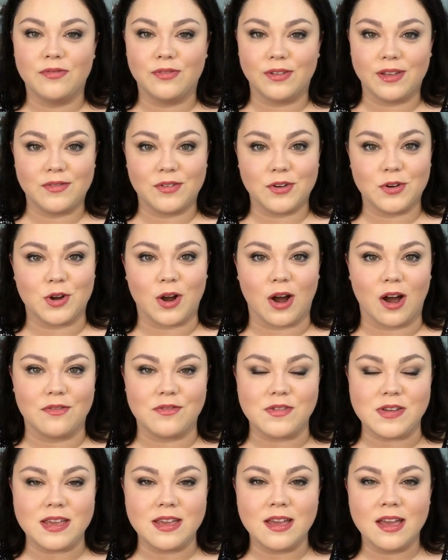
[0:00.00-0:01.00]
flavored
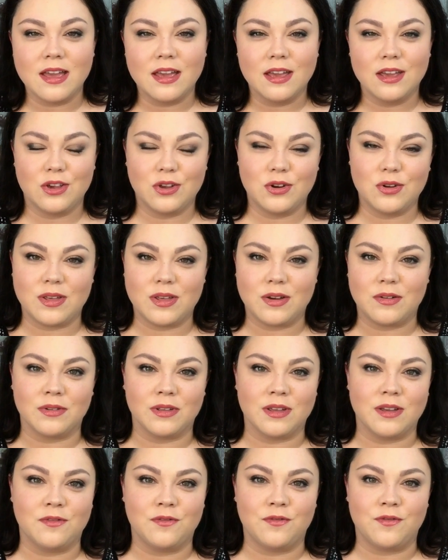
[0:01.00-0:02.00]
coffee. You know, that
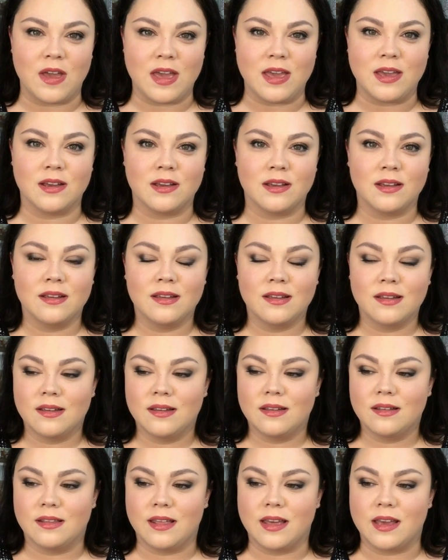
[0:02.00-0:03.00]
really fake
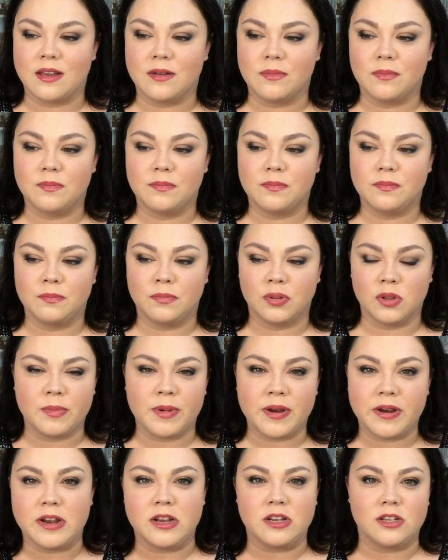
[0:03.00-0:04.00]
like
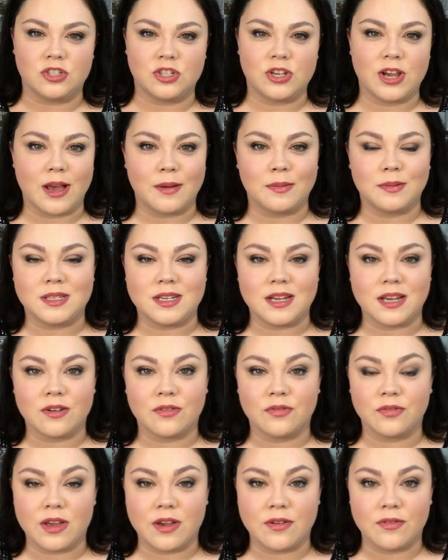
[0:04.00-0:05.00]
blueberry chapstick
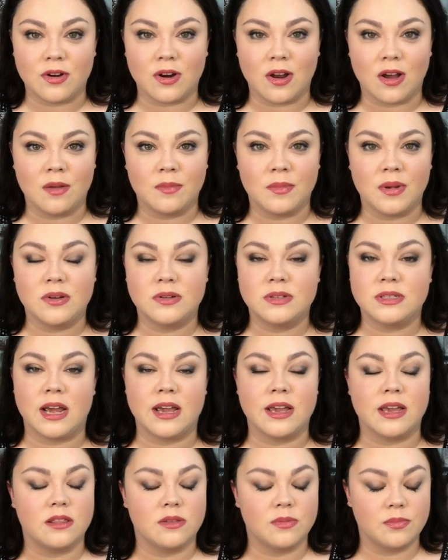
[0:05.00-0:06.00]
flavor almost.
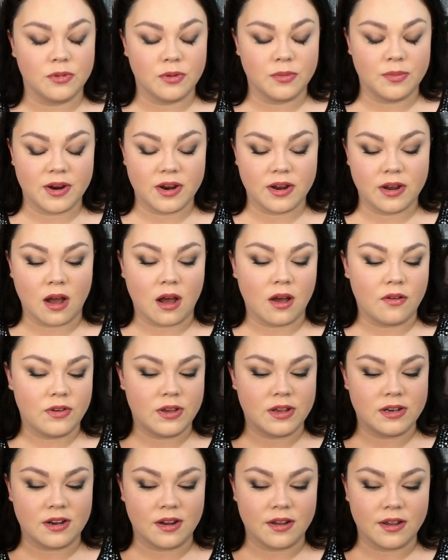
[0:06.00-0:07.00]
I get the blueberry
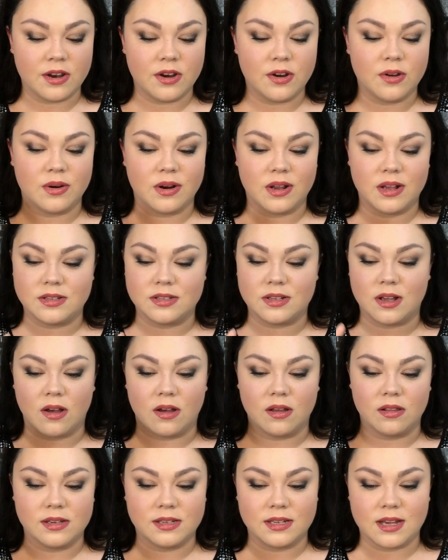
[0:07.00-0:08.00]
coffee at Dunkin' Donuts
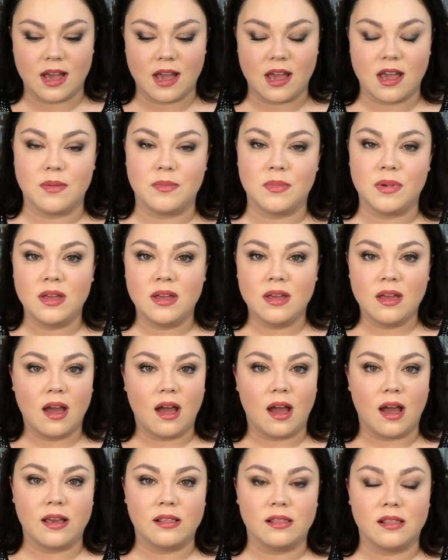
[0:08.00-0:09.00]
all the time.
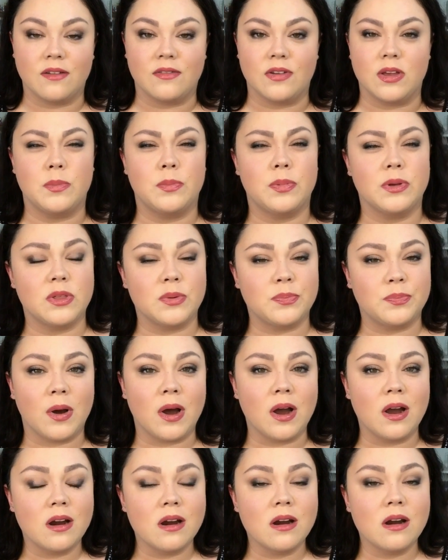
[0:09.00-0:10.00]
I love it. But the
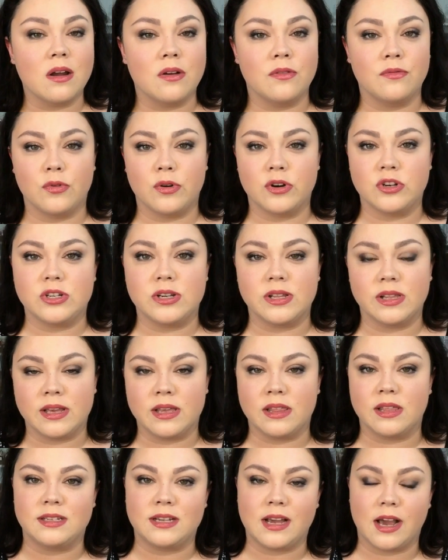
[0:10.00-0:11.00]
bar,
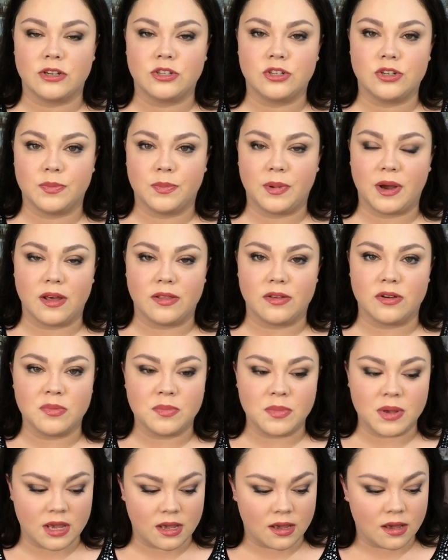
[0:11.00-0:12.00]
unfortunately, the texture bothered
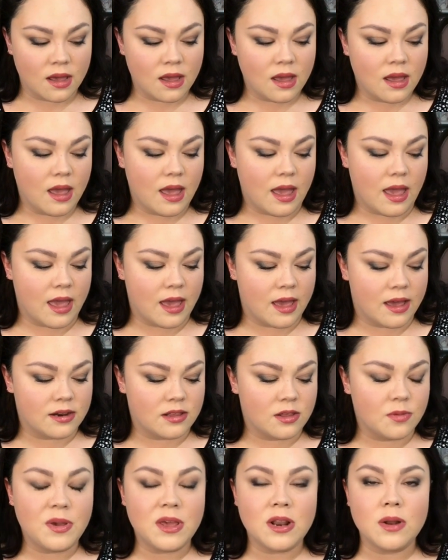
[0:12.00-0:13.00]
me. And
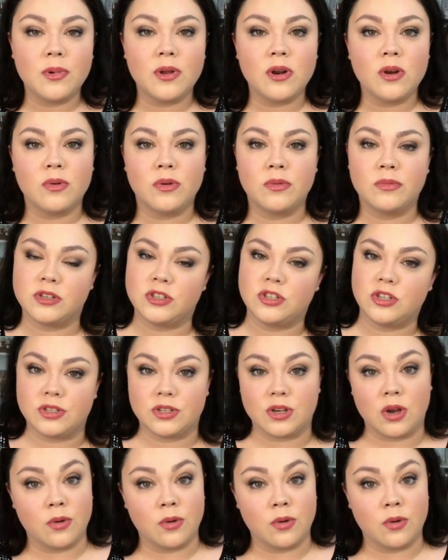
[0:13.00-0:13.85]
the peanut butter one was just